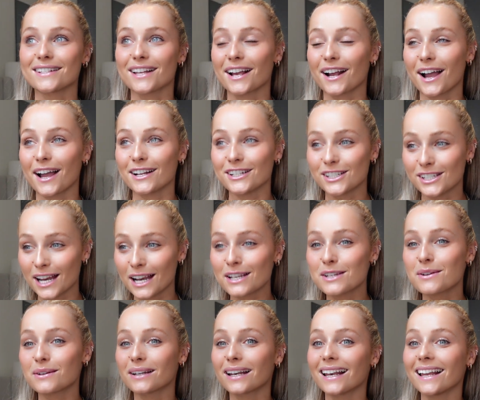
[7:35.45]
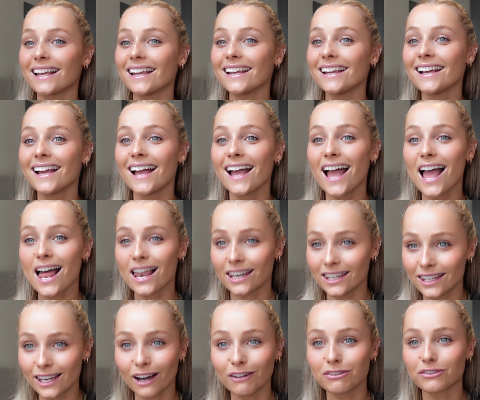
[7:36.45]
Like I genuinely
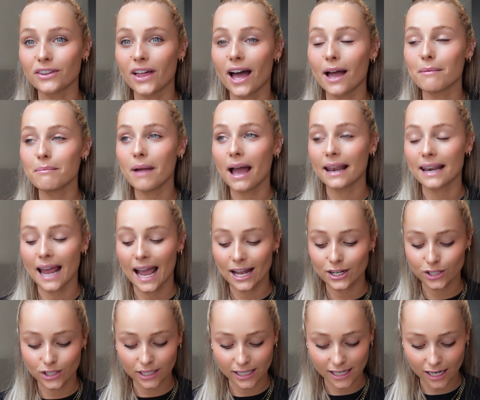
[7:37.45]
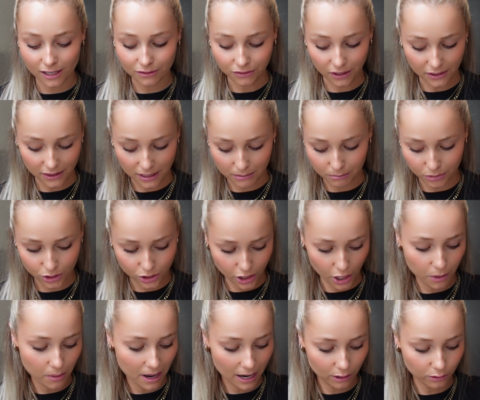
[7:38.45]
love them, and actually I find them
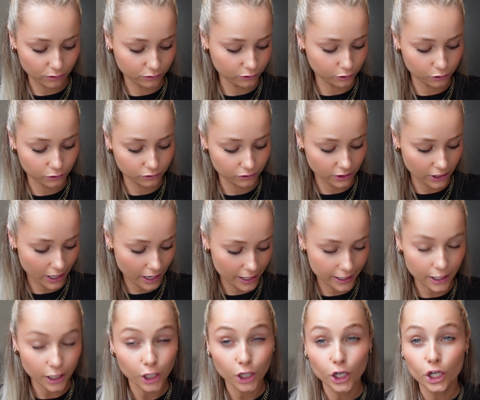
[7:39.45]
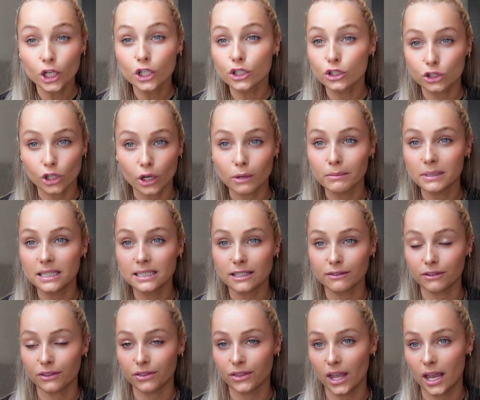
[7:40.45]
so helpful for like so many
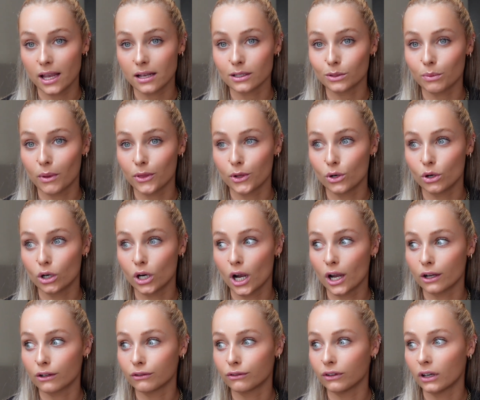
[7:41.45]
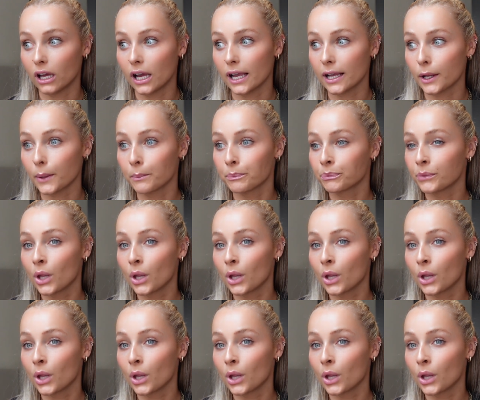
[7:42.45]
different things, whether you're going for like